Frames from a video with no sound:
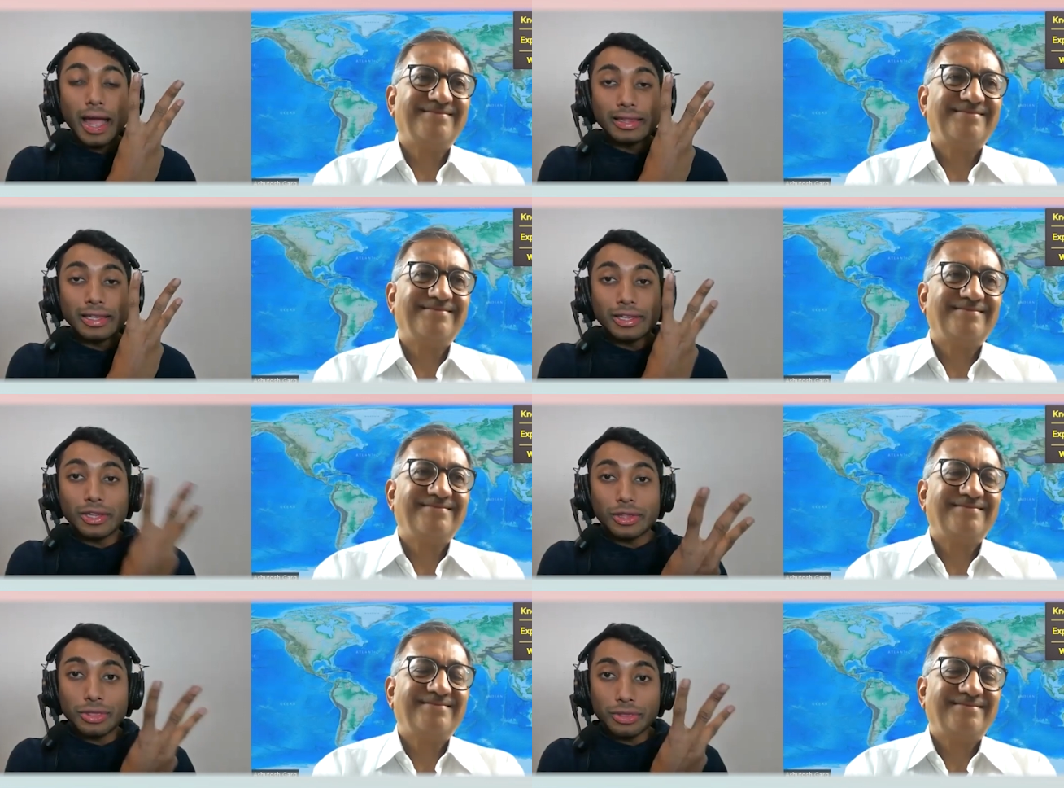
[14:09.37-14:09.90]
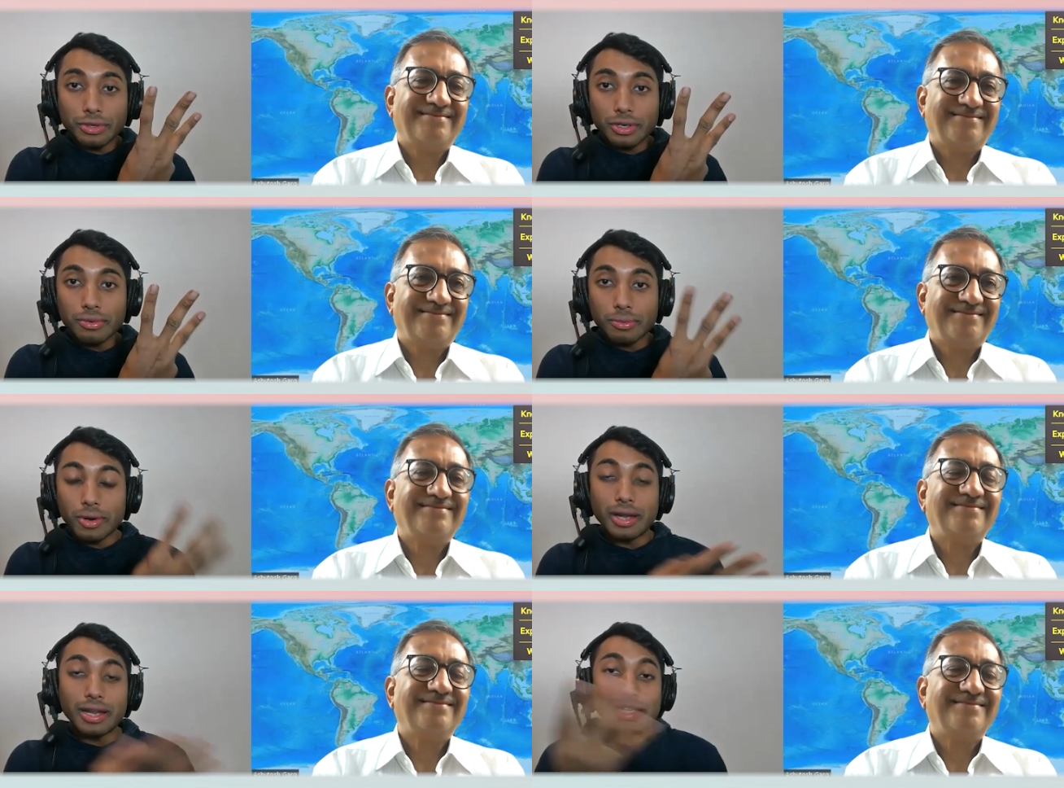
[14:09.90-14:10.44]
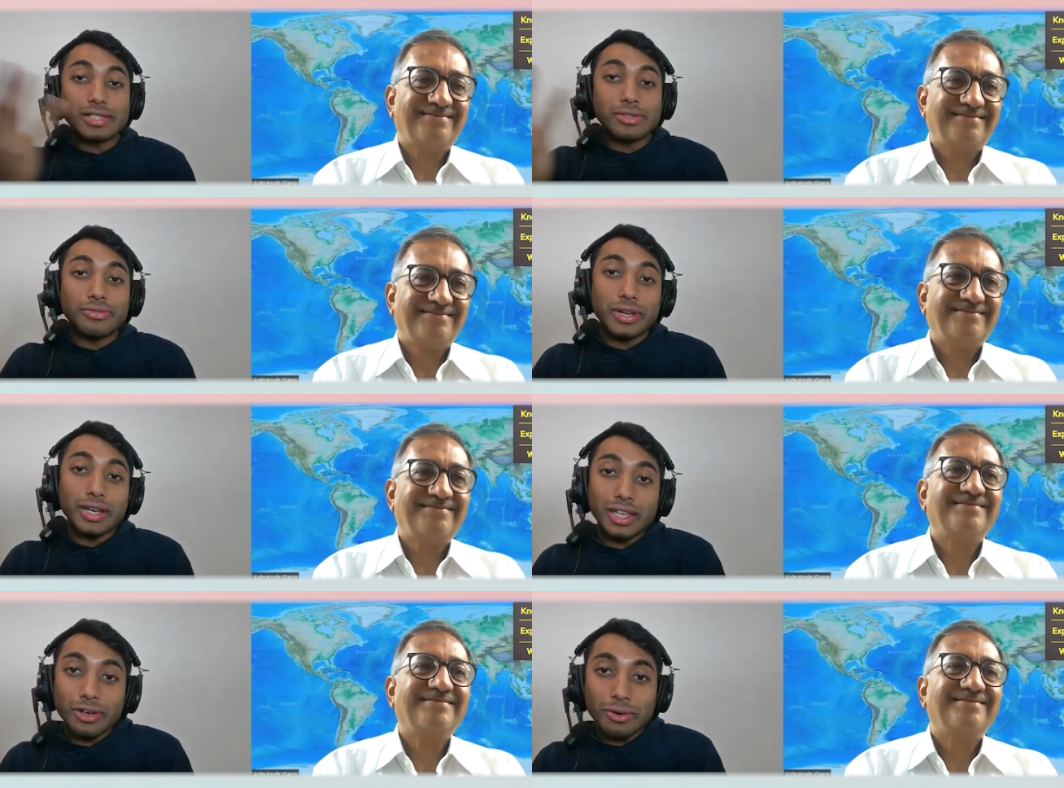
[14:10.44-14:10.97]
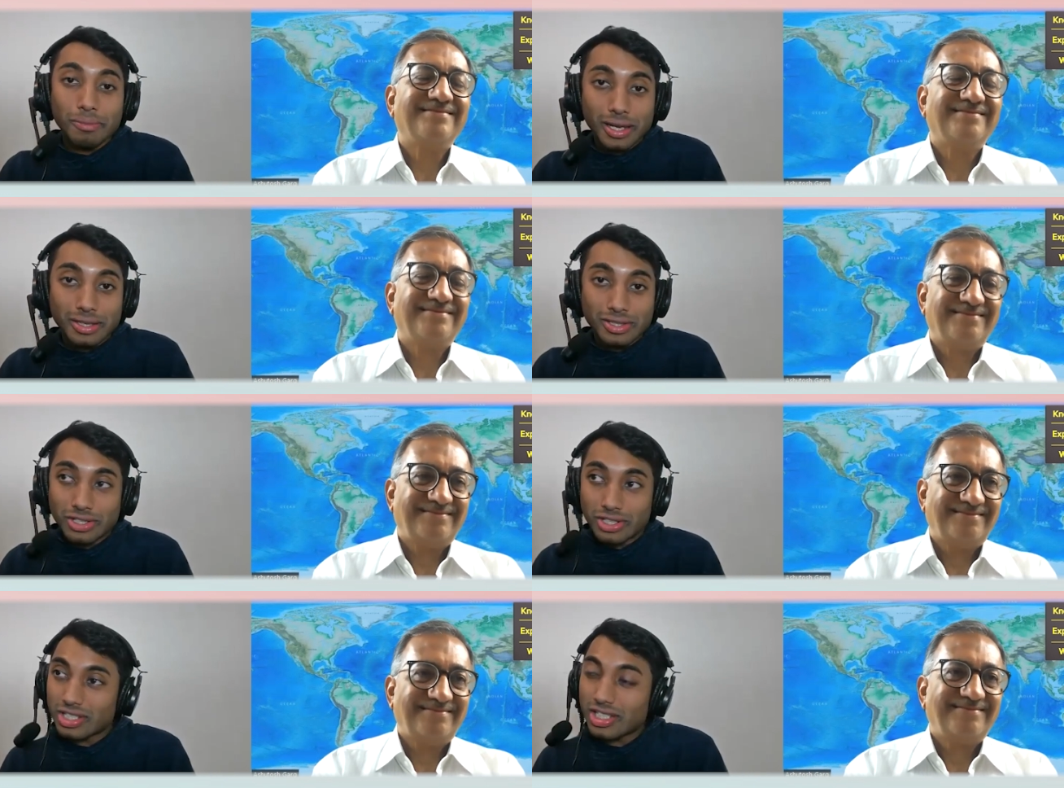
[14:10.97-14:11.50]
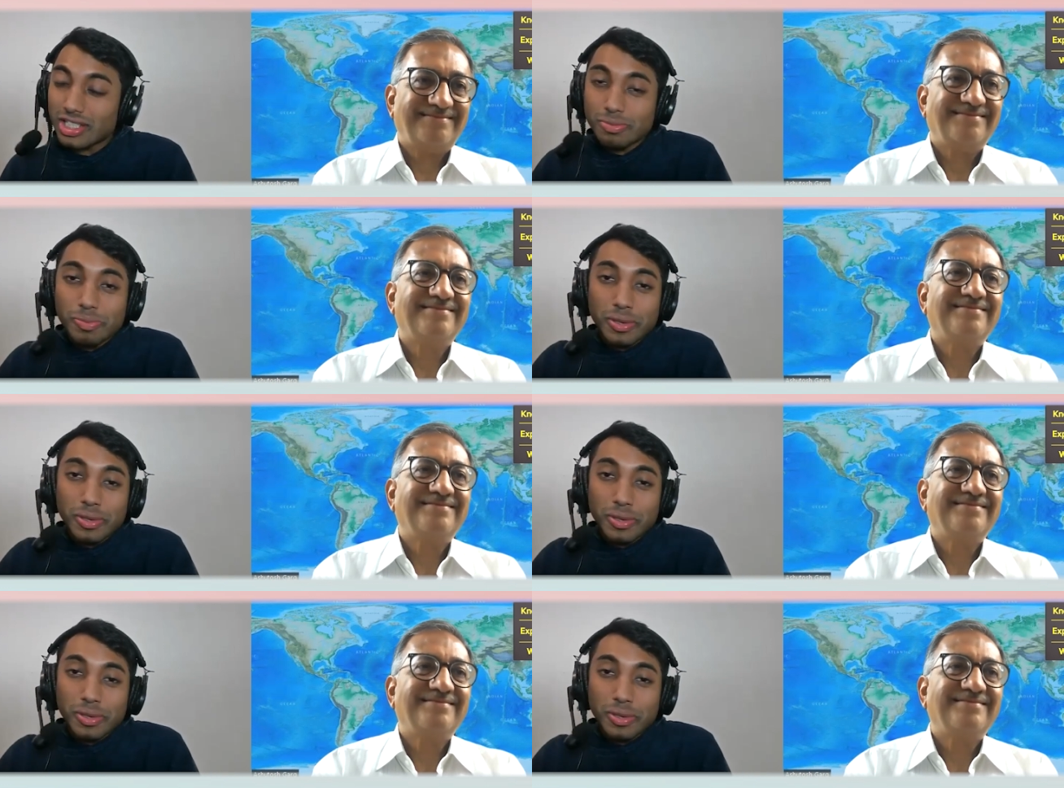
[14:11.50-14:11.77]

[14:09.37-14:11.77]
Speaker 1: And then the third one is video messages. Just